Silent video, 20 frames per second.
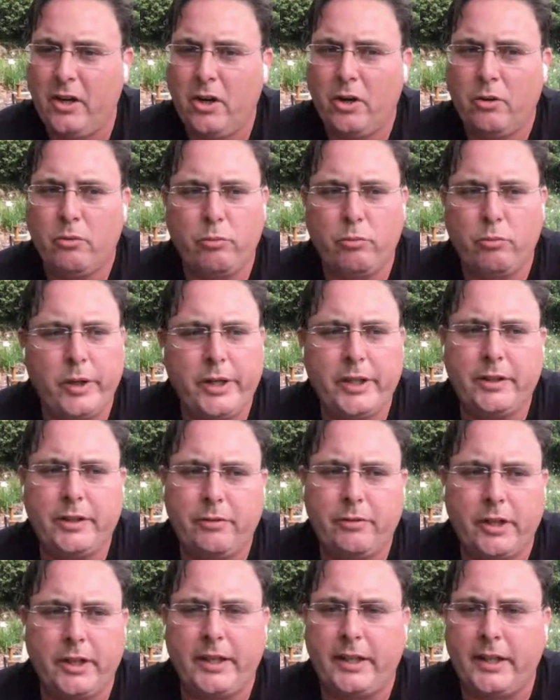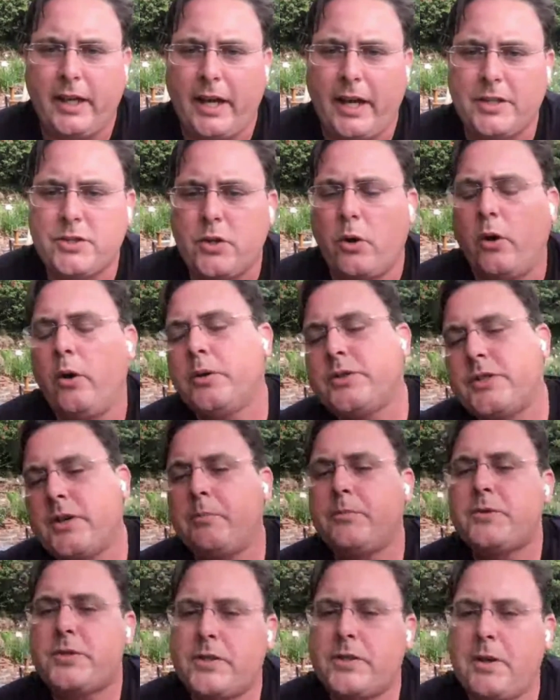really, really nice, or some
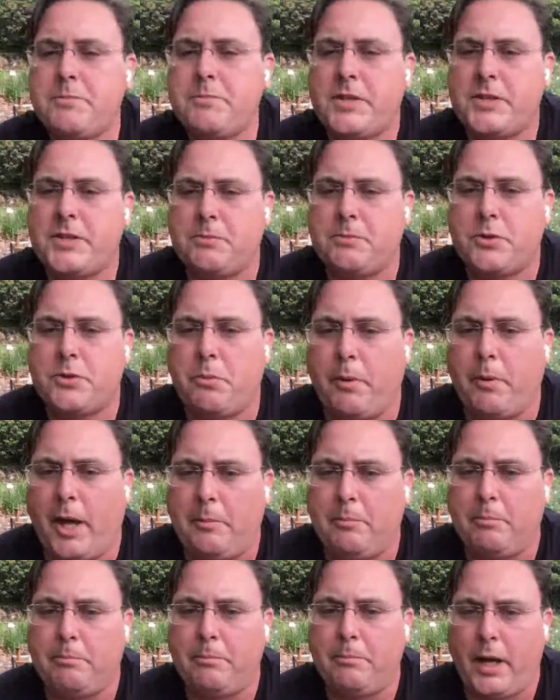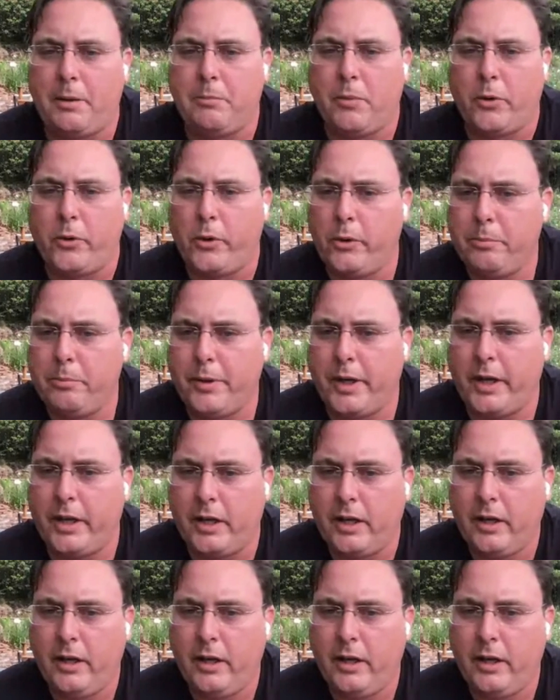systems are bimodal, but